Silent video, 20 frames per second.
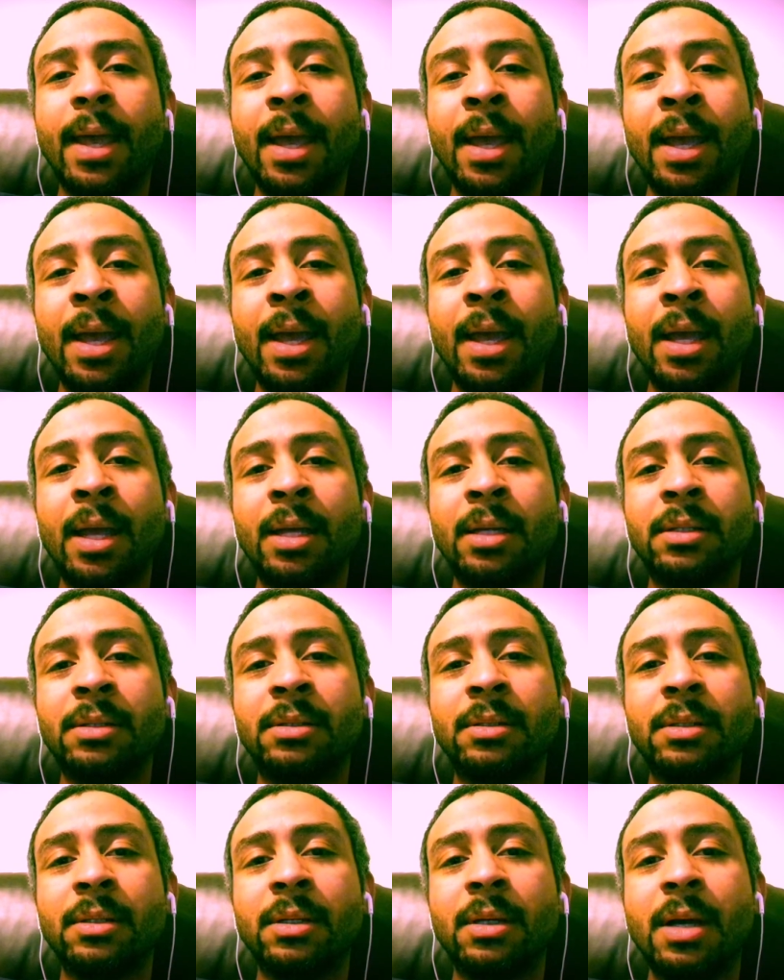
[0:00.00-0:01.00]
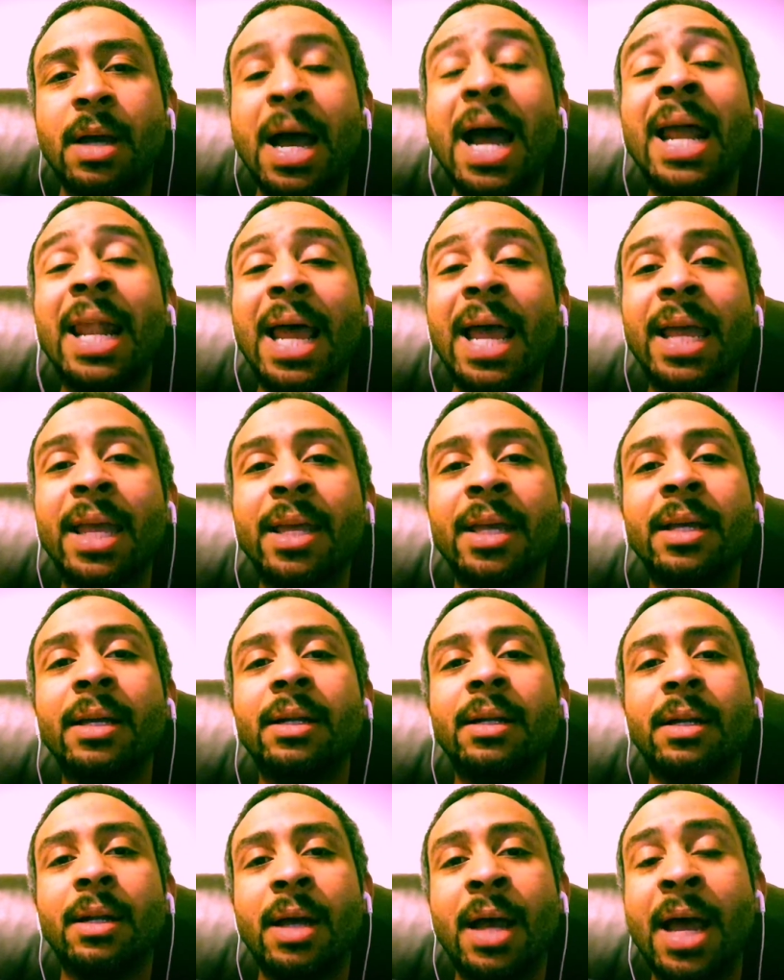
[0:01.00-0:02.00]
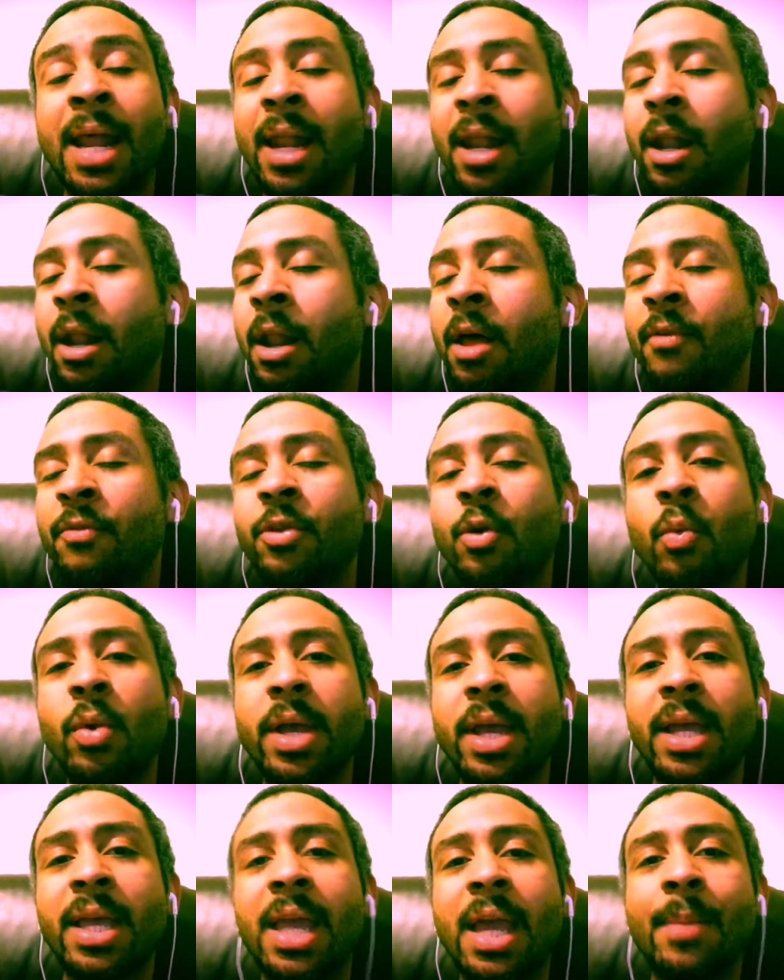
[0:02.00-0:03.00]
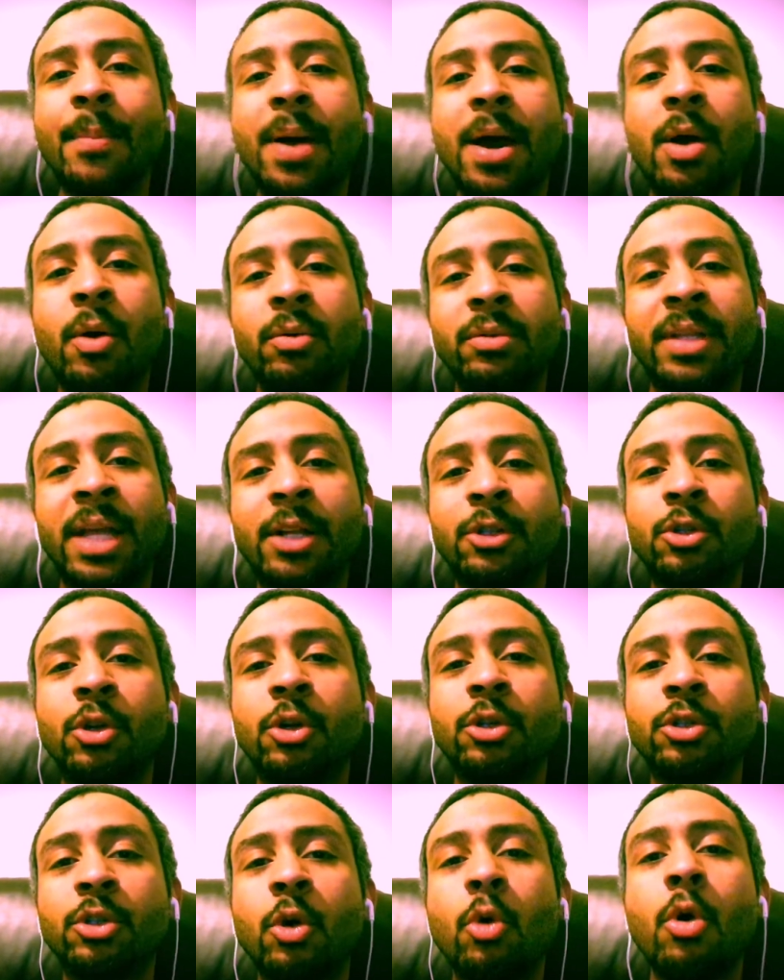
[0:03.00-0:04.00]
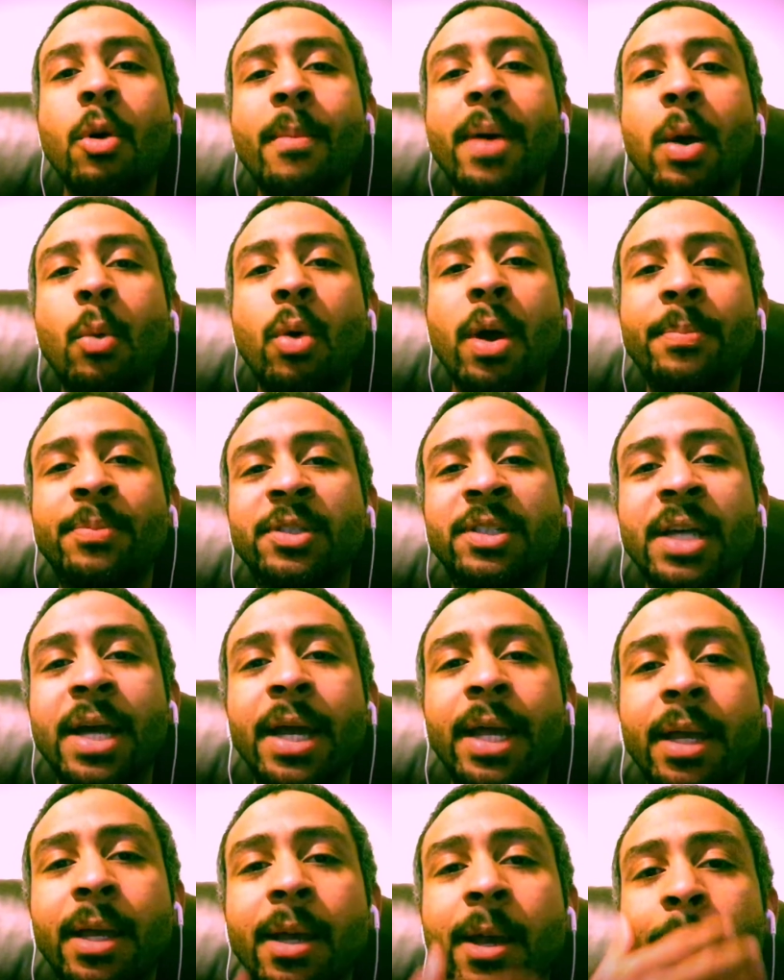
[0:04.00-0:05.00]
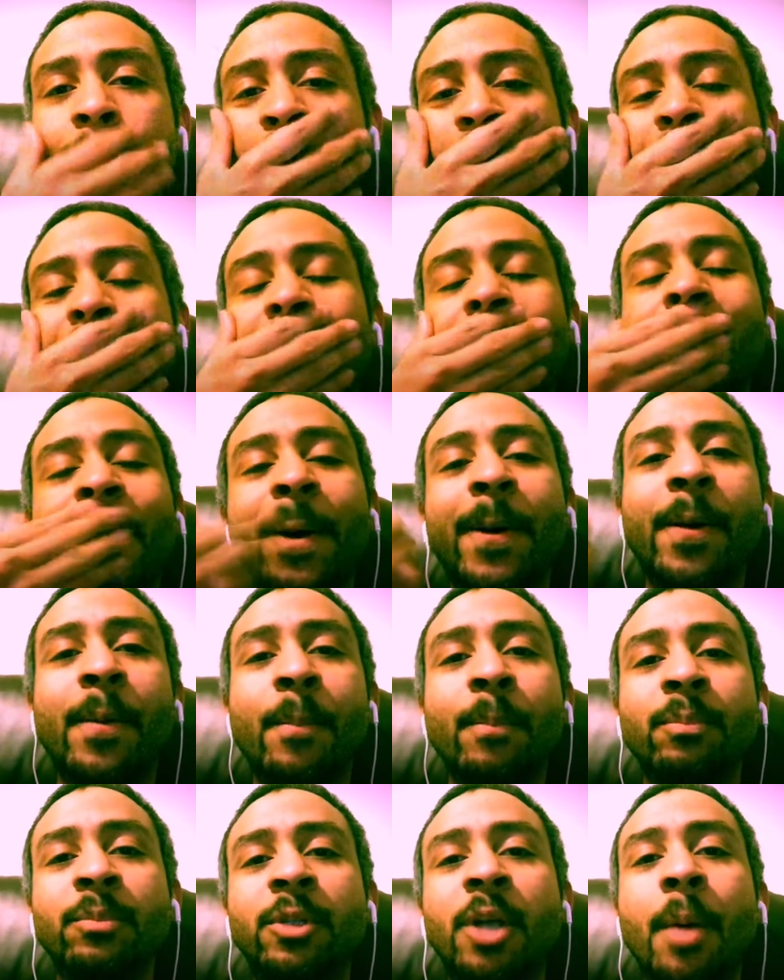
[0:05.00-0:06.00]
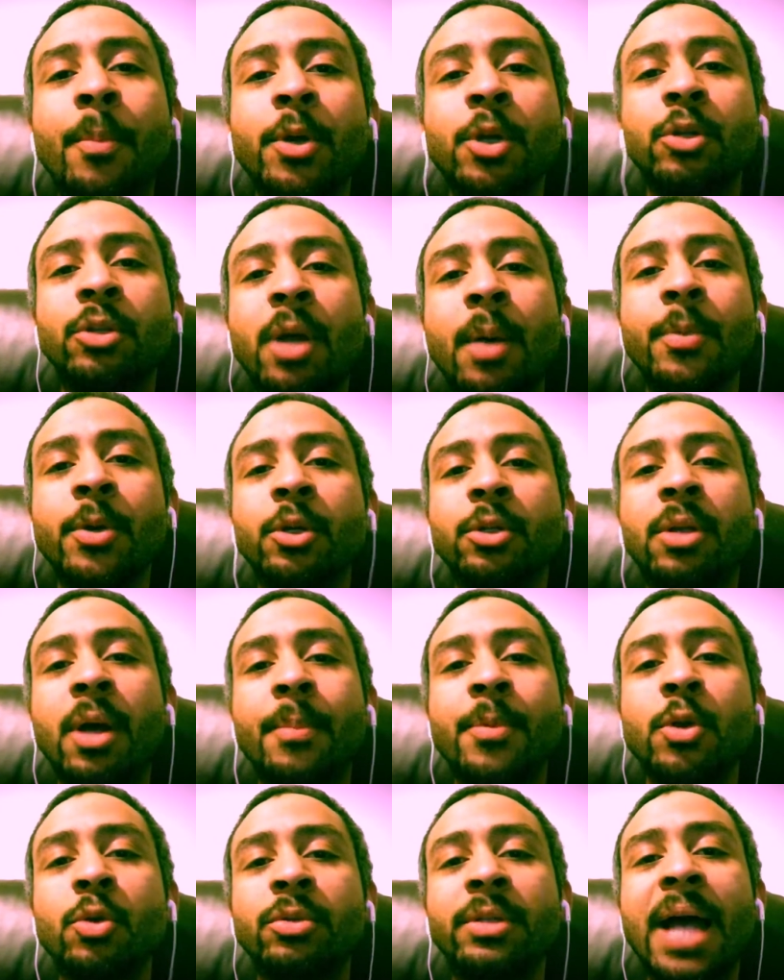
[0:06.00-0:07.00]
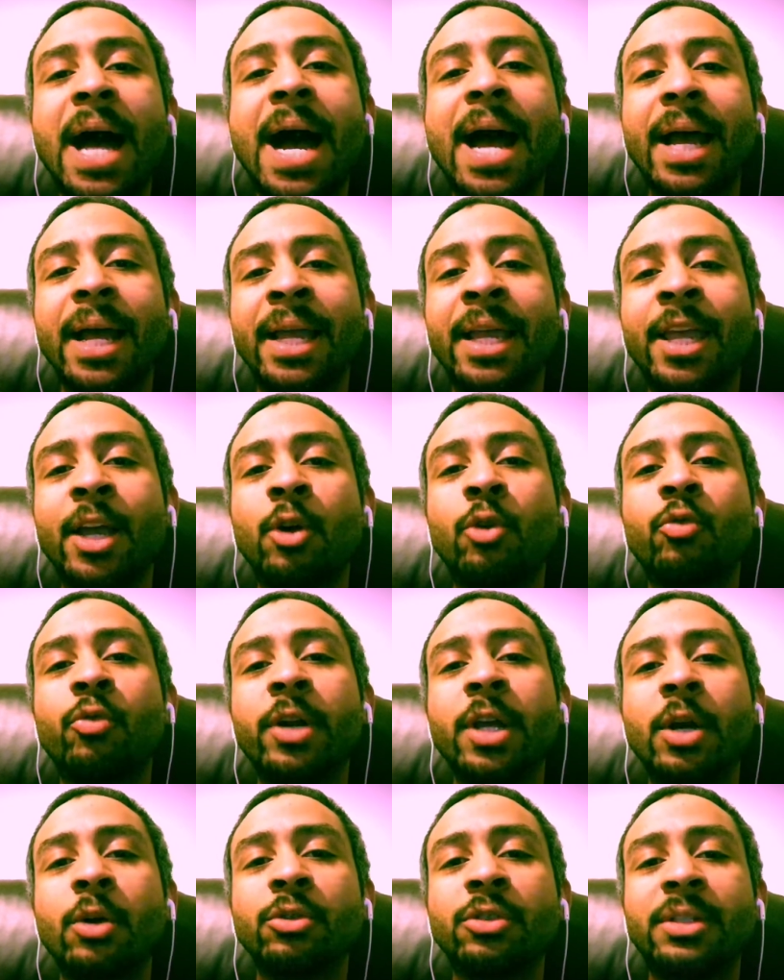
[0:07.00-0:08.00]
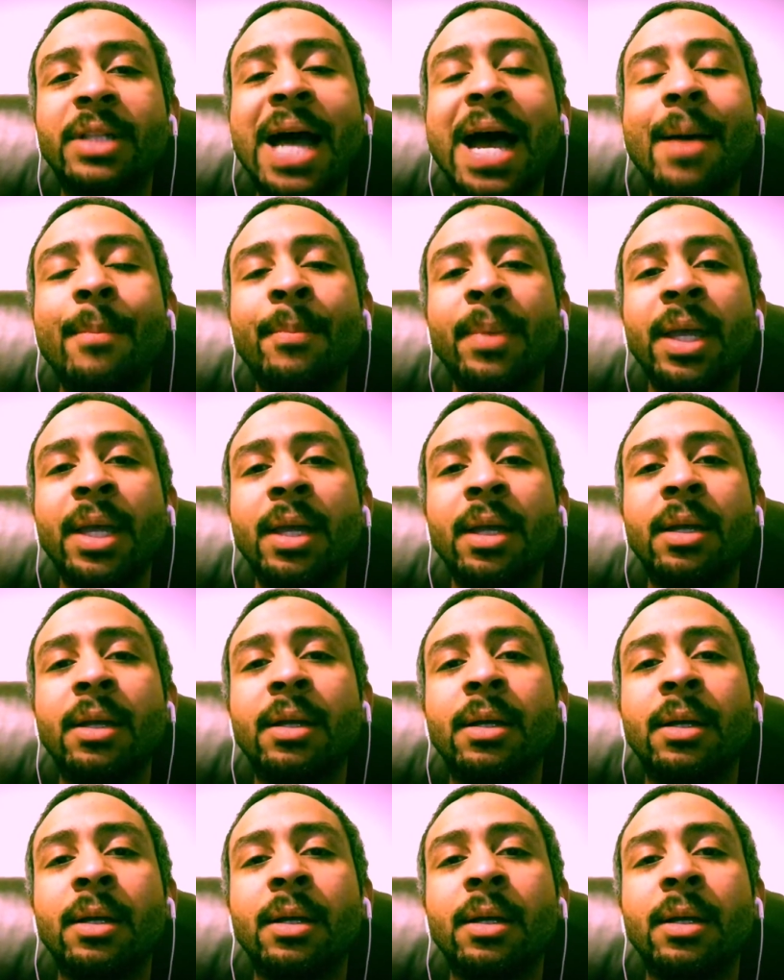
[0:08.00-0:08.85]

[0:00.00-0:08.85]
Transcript: and I like it. I love the way it came out. That's also on my website, um, www.gilrios.me.